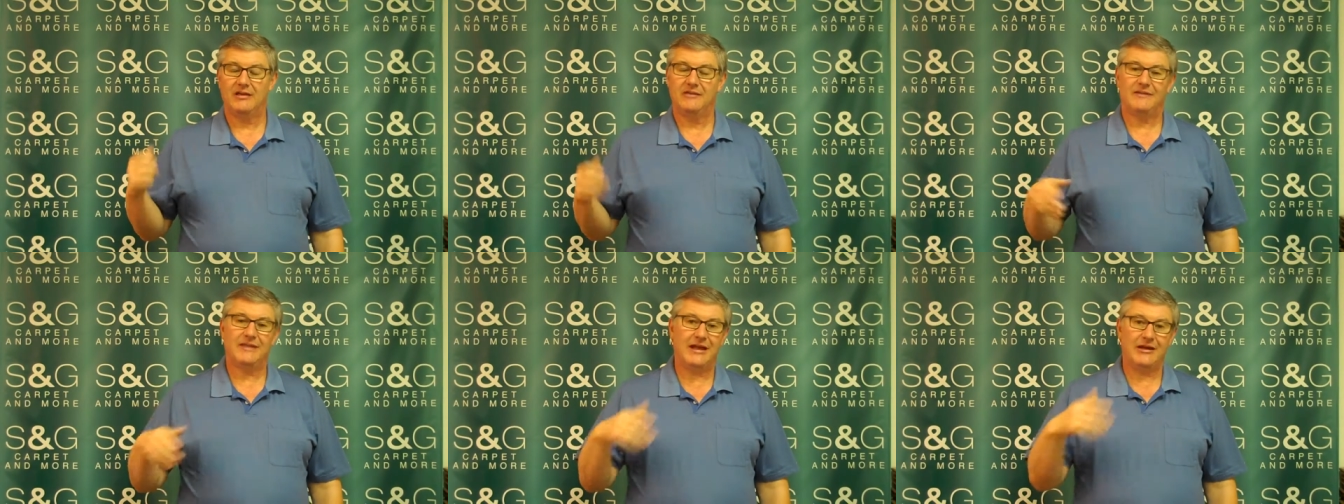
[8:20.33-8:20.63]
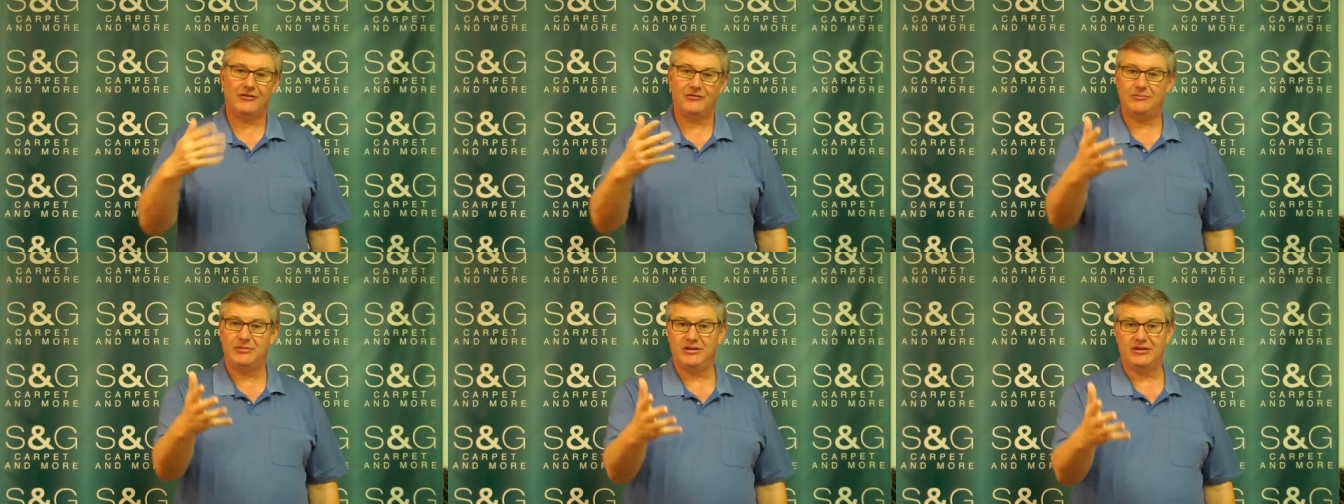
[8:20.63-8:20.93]
That
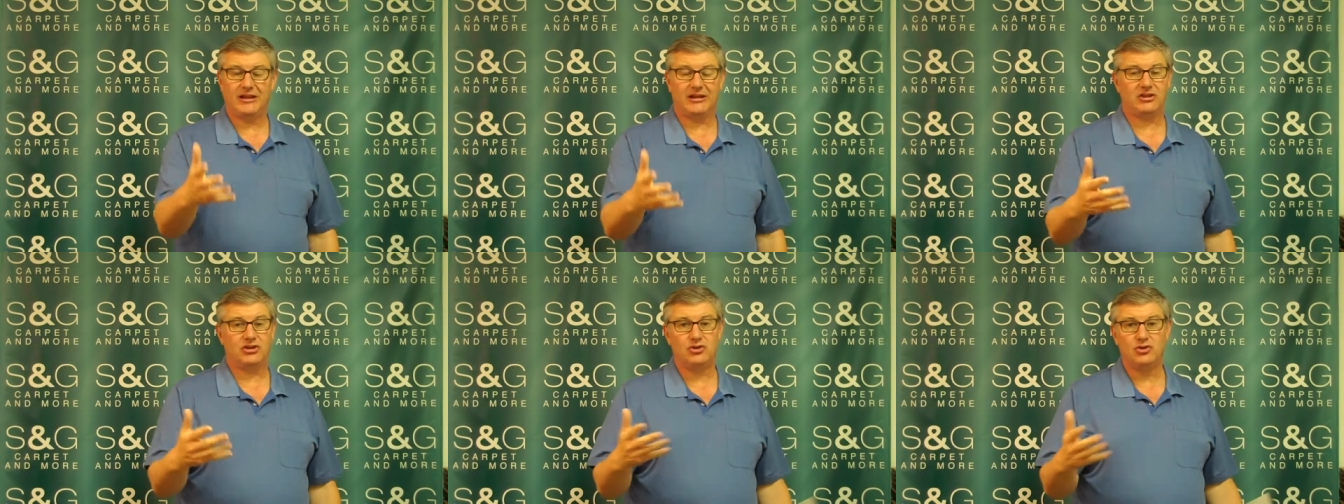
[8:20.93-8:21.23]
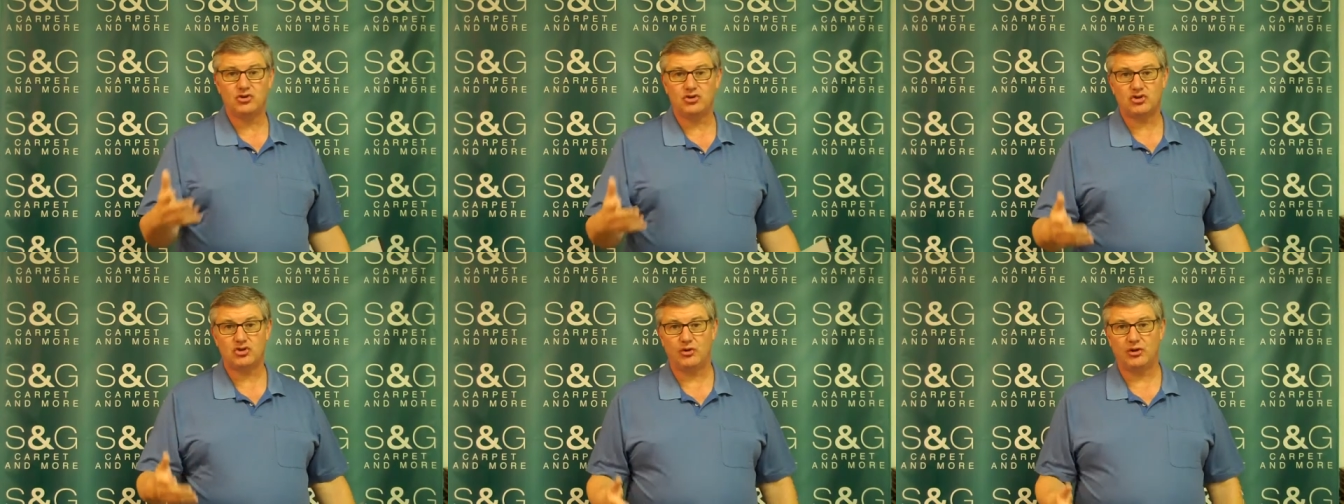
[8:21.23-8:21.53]
would be like
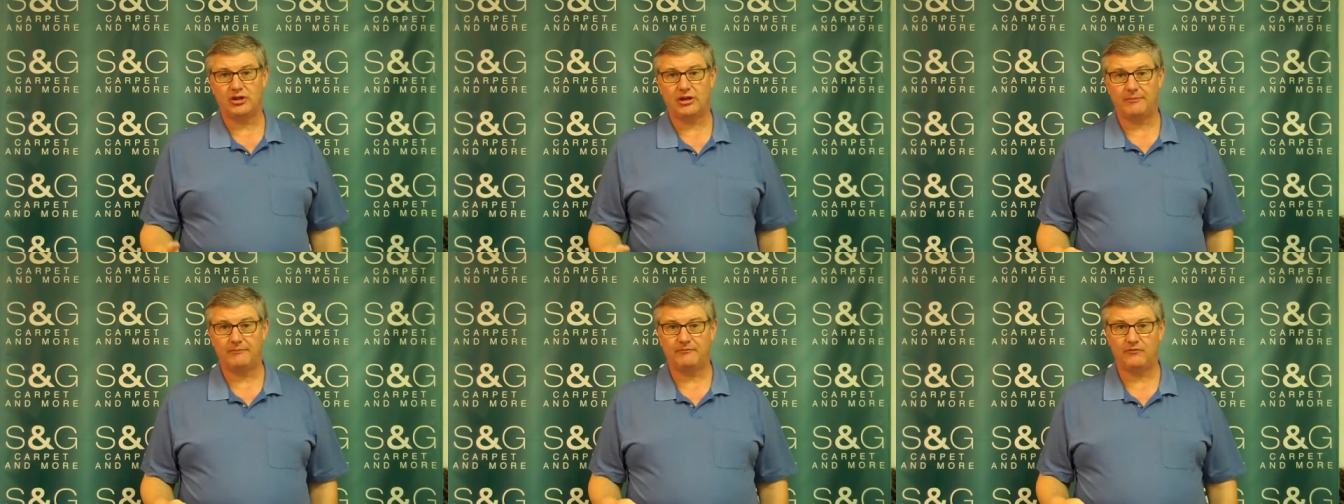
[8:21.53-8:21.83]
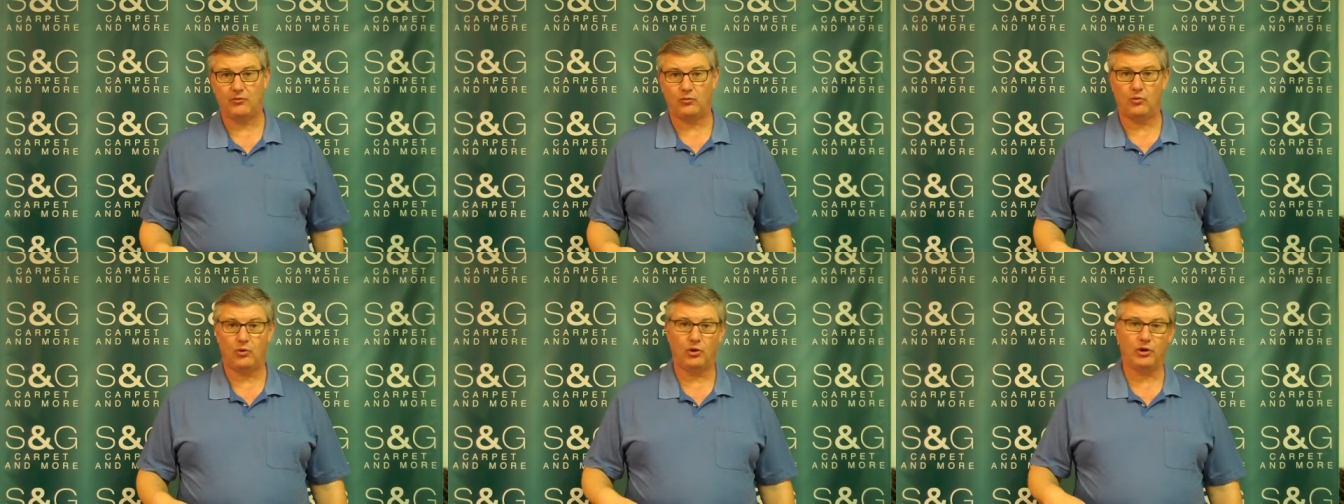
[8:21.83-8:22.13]
you showing up
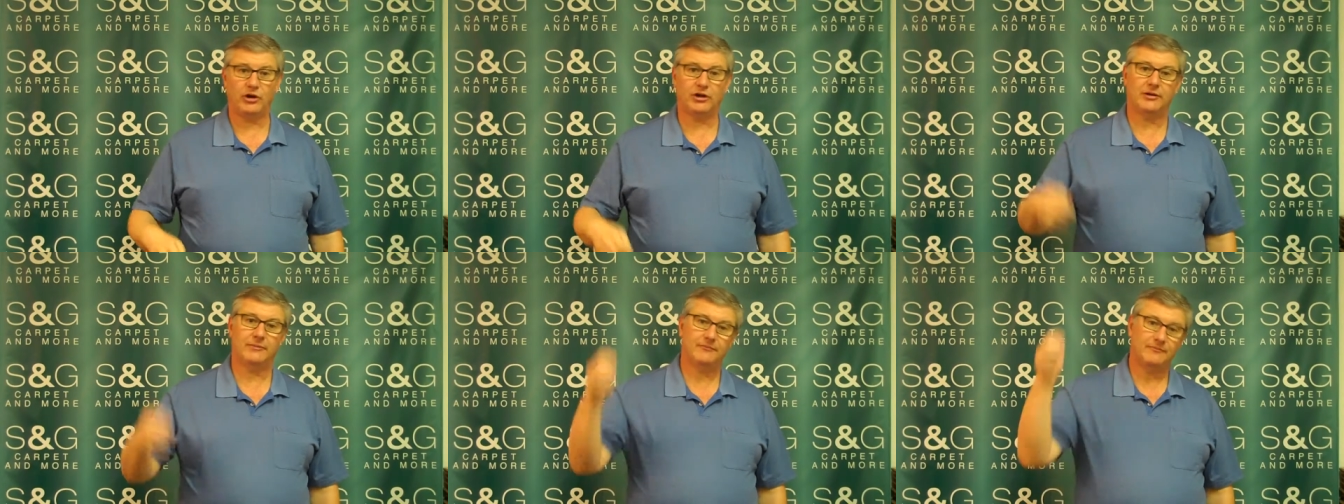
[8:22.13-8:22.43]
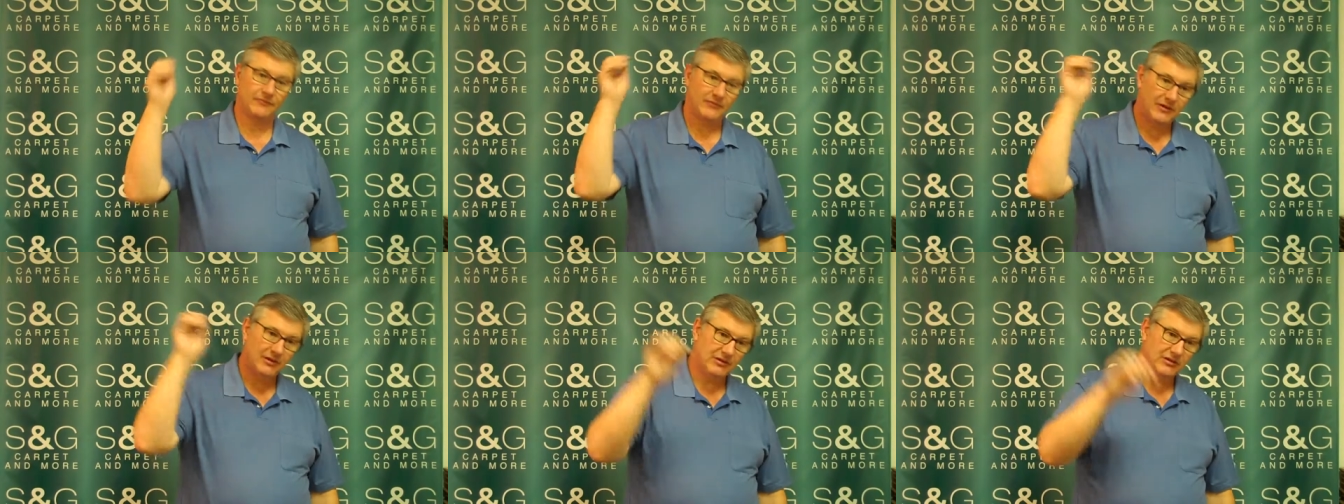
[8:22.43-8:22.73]
for work,
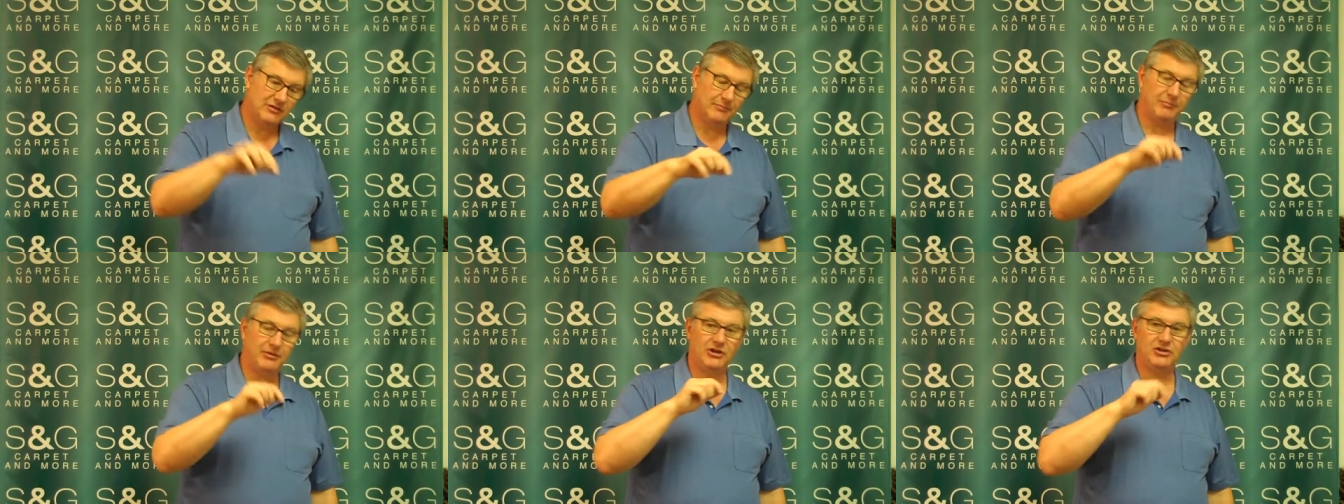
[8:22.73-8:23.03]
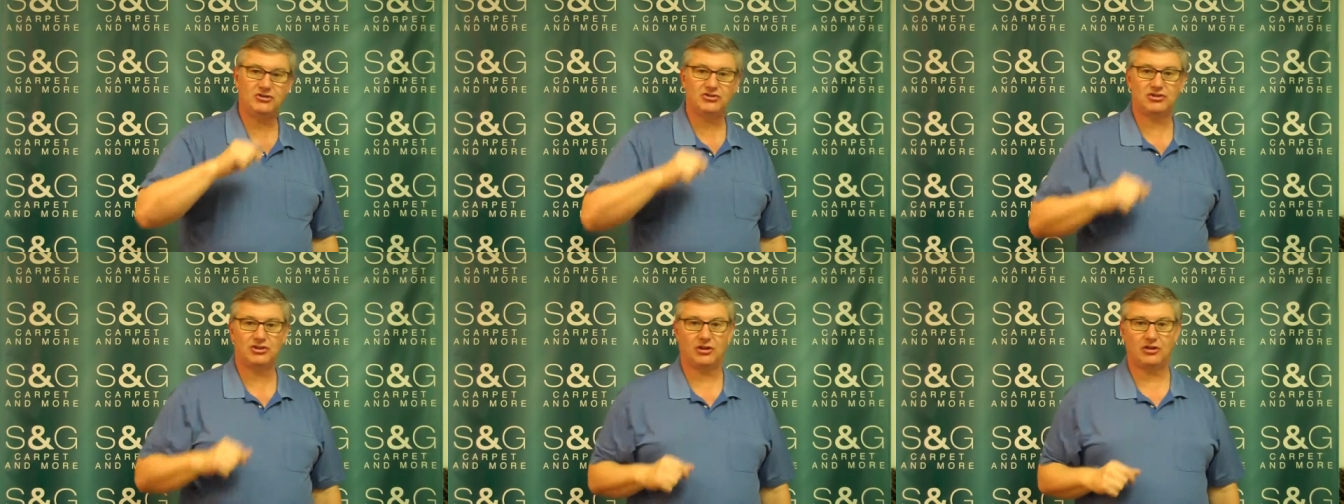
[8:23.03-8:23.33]
you
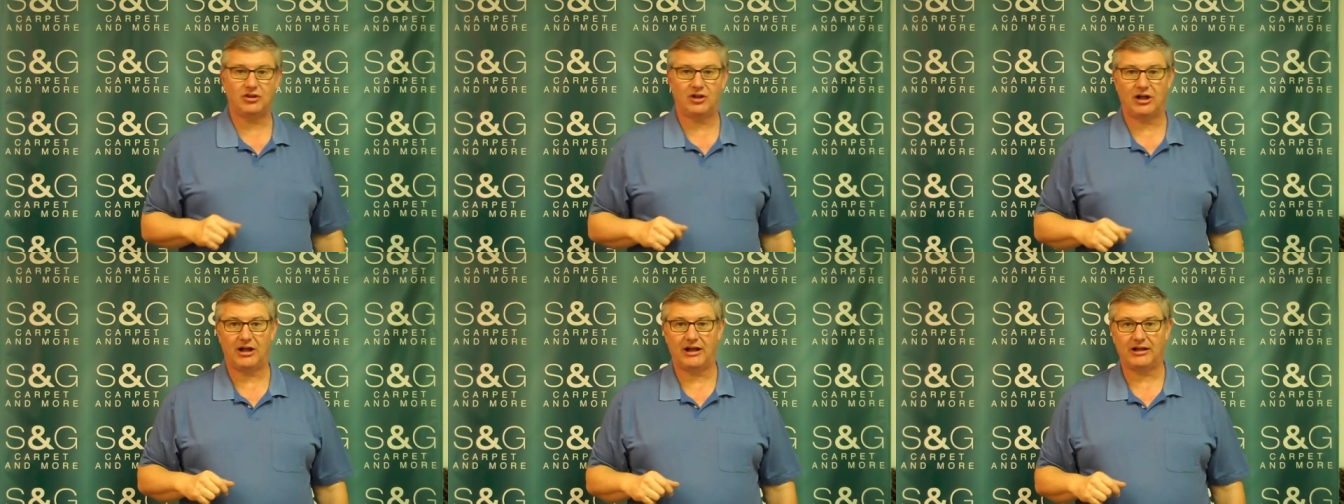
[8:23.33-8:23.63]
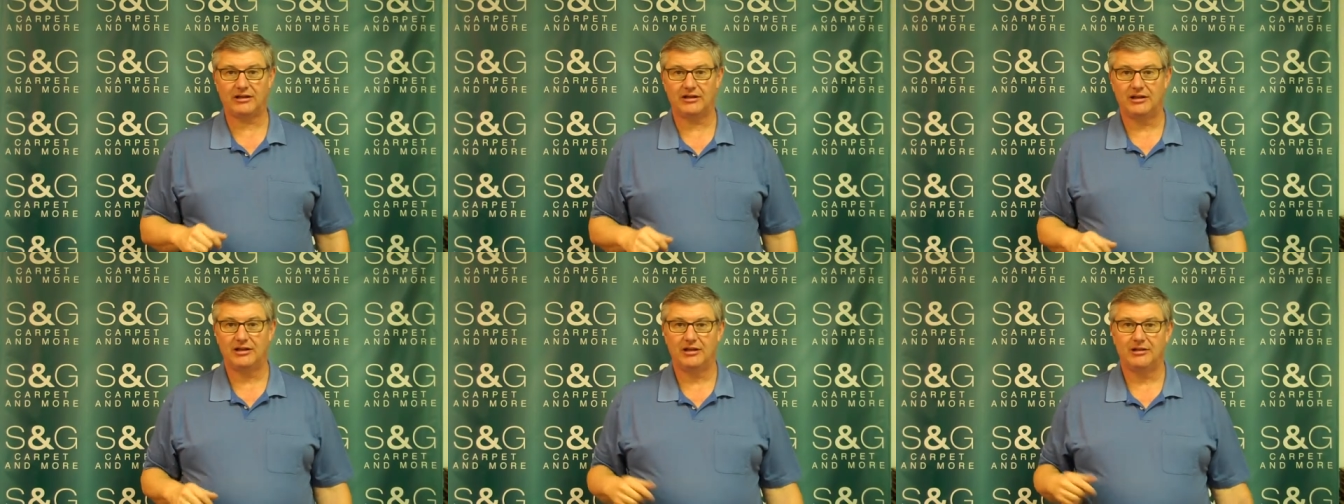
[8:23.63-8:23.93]
punch the
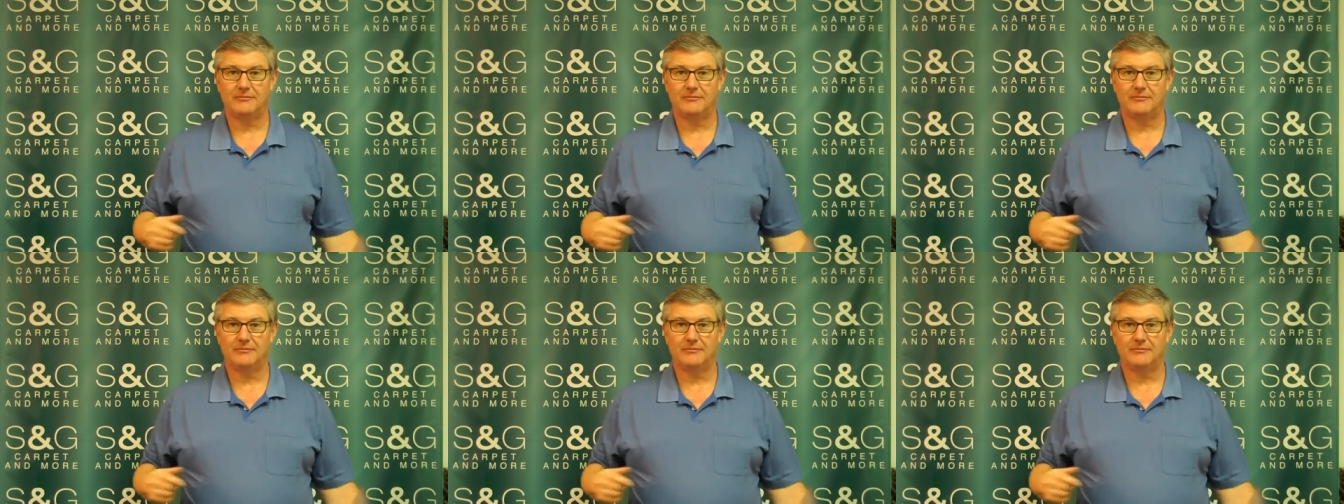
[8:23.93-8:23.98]
clock,